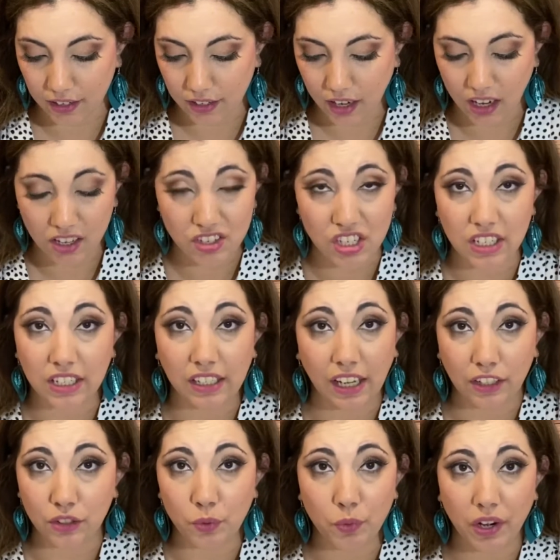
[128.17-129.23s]
I actually like
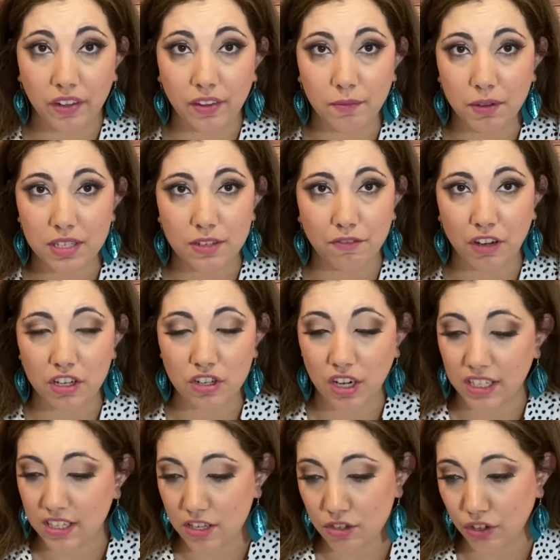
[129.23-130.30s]
to wear them as a fashion
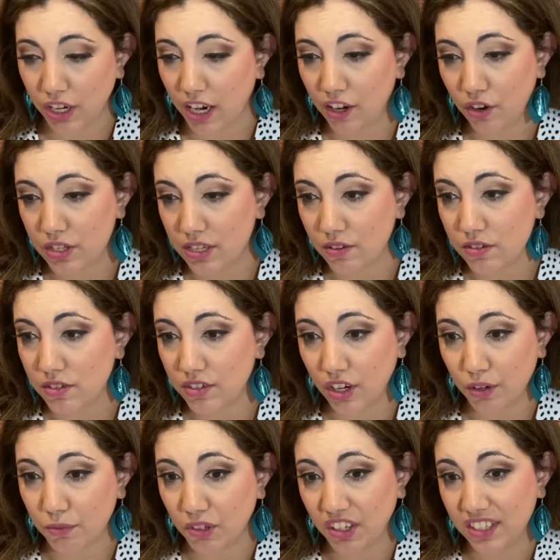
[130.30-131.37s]
accessory. I know it sounds
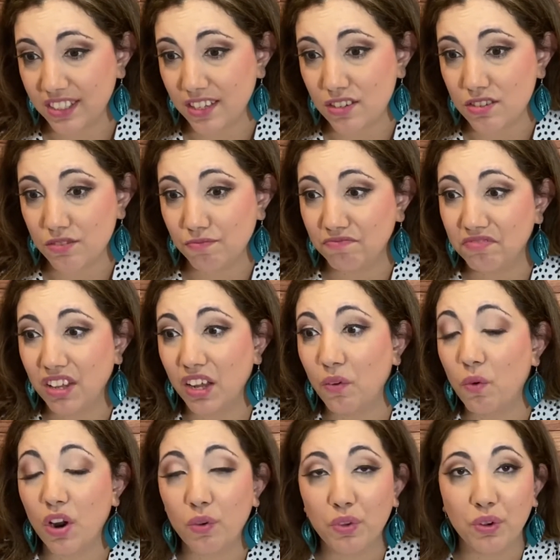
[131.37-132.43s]
terrible. It sounds like,
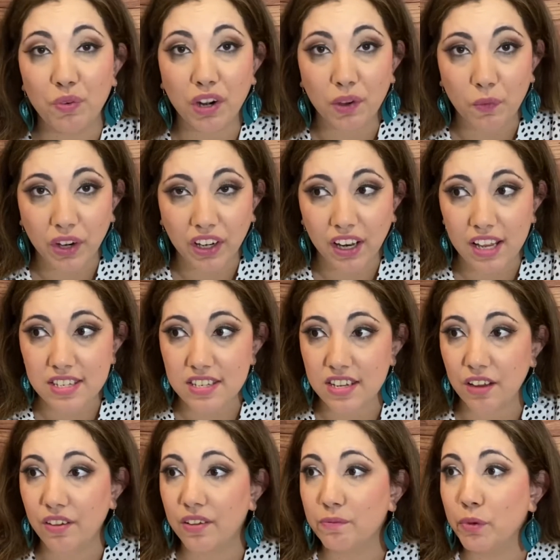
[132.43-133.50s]
why do we want to wear glasses
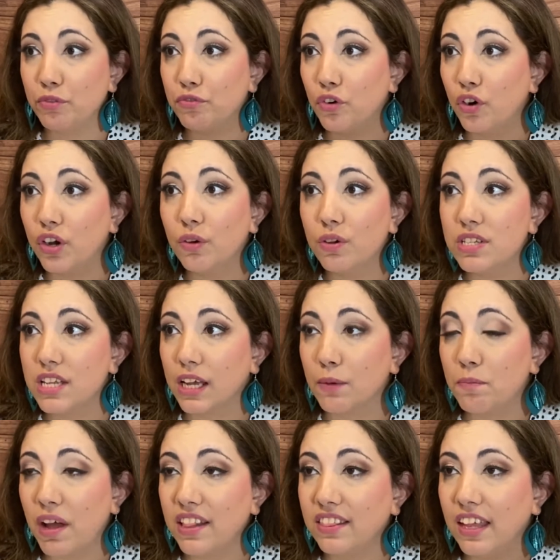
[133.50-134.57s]
now? Before it was like a
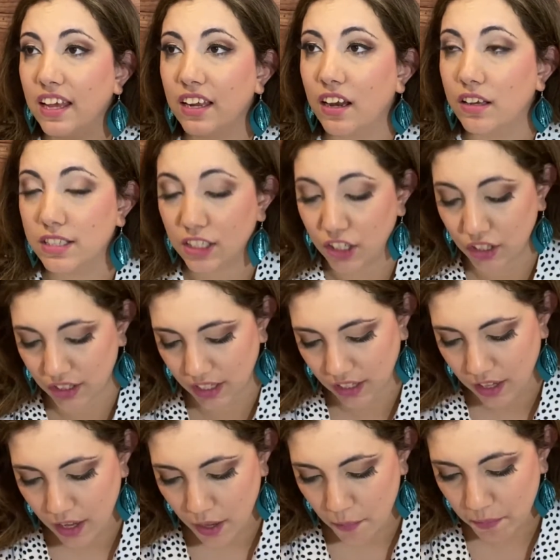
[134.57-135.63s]
bad thing, and it was a good thing.
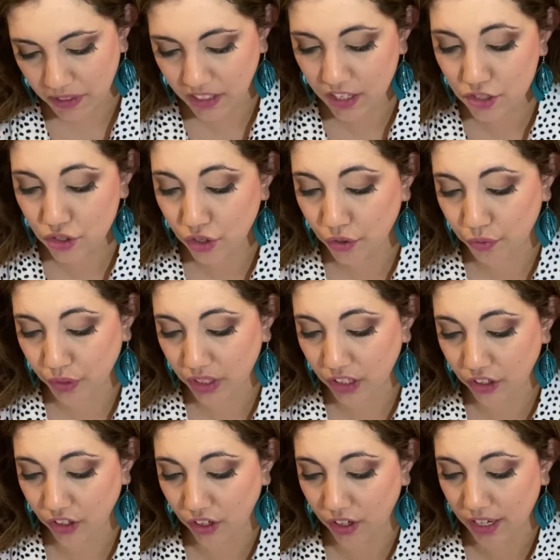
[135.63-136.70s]
But these look really
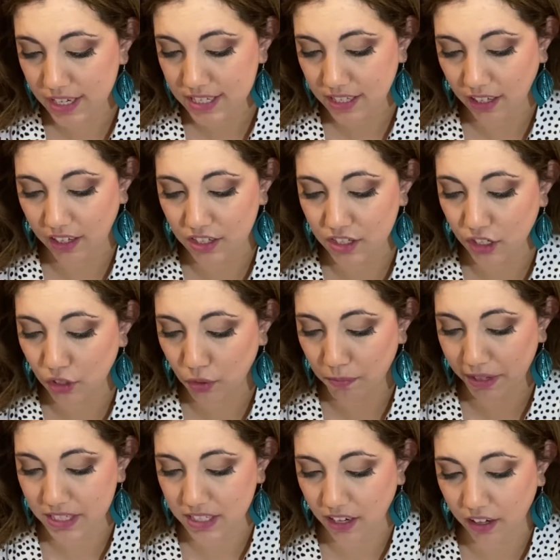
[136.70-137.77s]
good and stylish. They look my
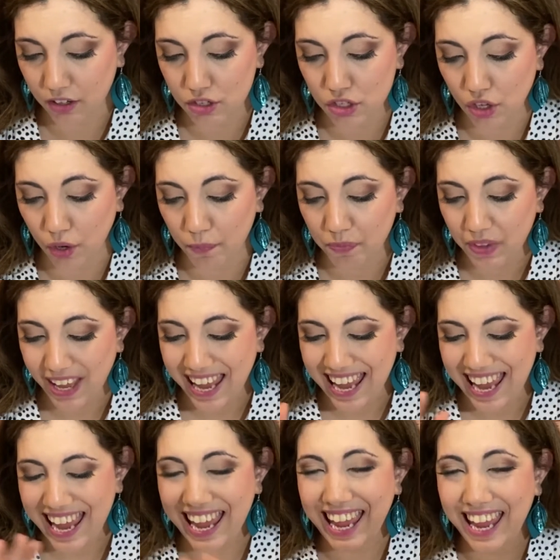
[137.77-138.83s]
style. So
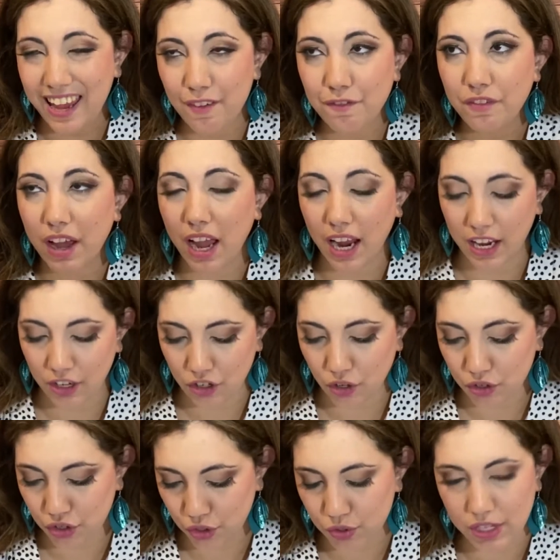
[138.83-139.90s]
if I don't
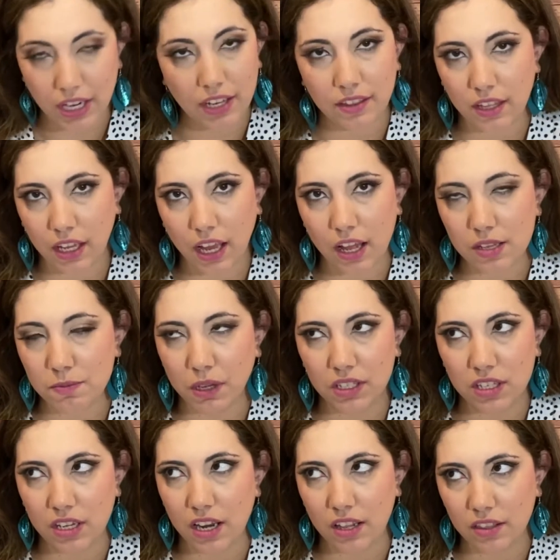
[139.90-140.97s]
choose anything else because
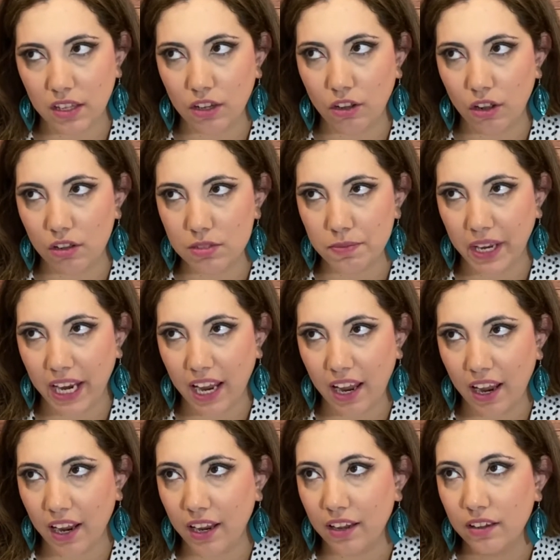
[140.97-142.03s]
nothing caught my
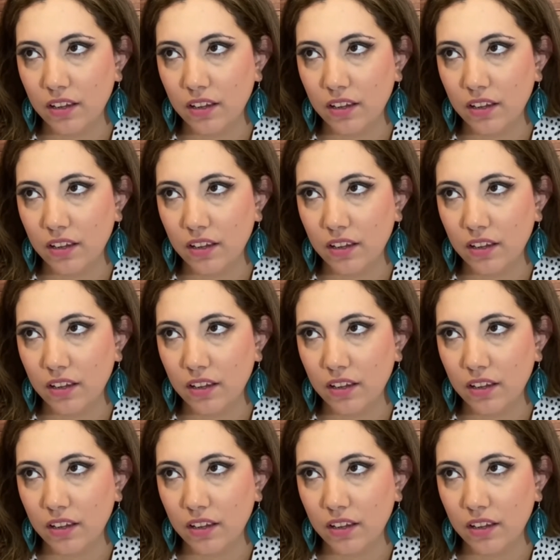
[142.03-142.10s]
eye,